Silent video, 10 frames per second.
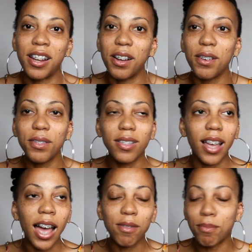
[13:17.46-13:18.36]
You know,
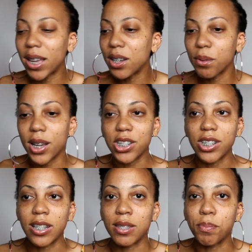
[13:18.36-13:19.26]
I have many
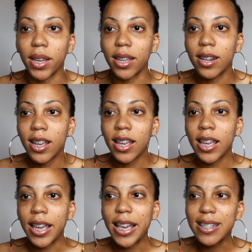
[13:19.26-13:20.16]
questions, but
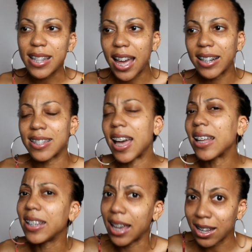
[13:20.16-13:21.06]
he's not
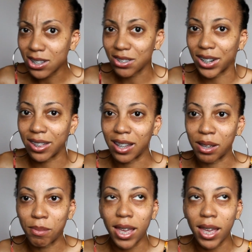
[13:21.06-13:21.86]
exactly answering them.